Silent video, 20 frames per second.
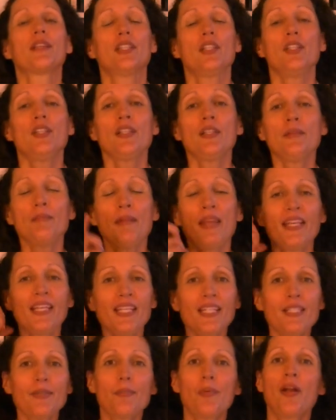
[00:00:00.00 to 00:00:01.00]
You can make
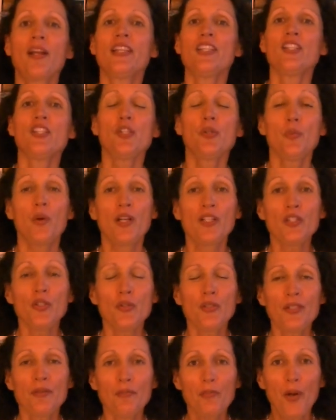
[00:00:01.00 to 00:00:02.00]
it as bright as you want. You
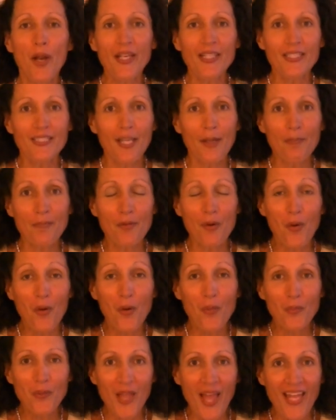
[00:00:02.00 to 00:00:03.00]
can brighten up the
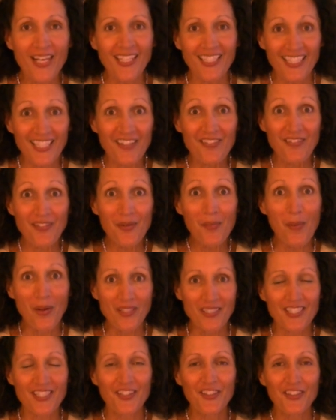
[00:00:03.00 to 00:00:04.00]
whole planet if you
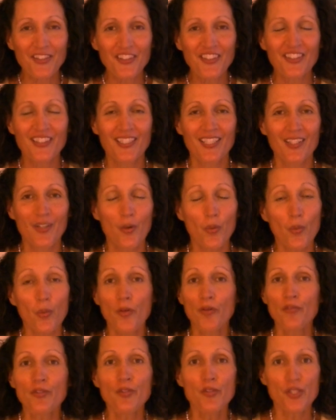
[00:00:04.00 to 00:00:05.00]
want to,
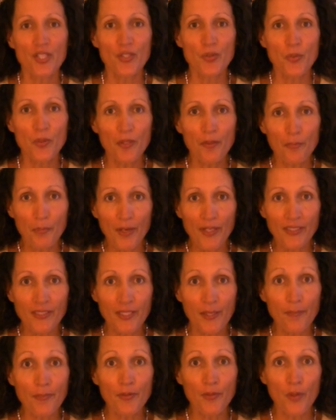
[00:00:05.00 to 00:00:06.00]
or if you just want to brighten
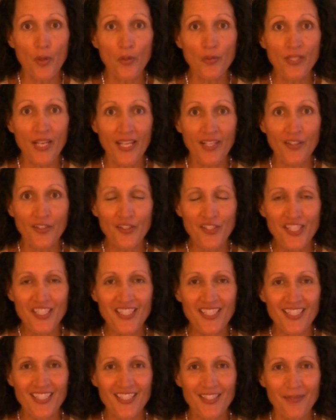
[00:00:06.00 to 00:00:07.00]
up your own energy
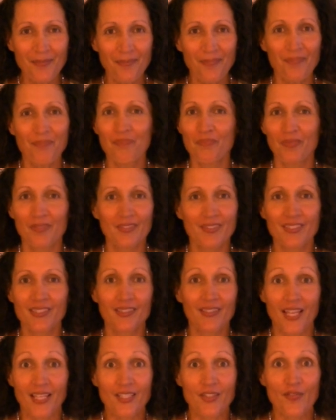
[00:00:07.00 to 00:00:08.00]
system,
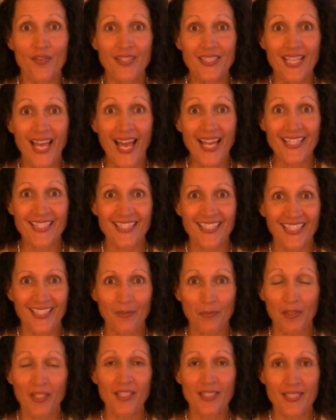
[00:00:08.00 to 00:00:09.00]
that's fantastic,
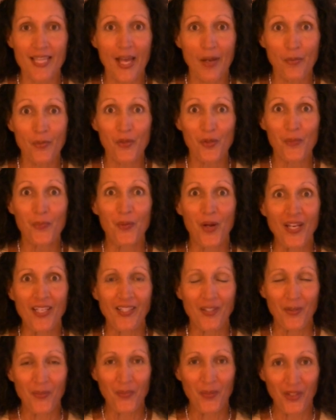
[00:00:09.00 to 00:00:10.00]
because that will
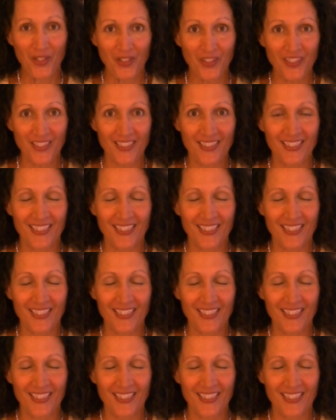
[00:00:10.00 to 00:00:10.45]
brighten the world.